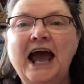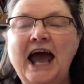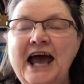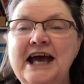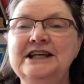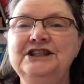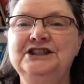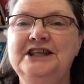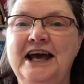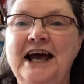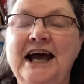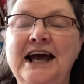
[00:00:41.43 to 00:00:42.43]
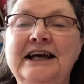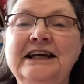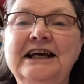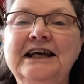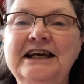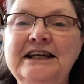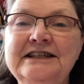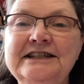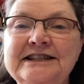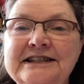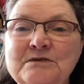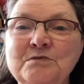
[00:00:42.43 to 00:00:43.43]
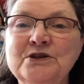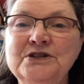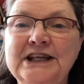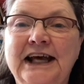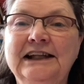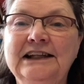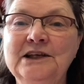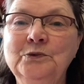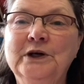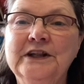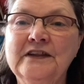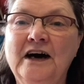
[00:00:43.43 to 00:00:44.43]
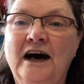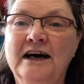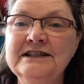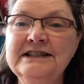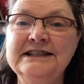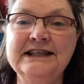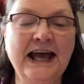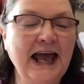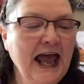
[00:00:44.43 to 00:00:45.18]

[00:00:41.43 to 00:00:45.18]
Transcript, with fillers: hashtag December Daily with us.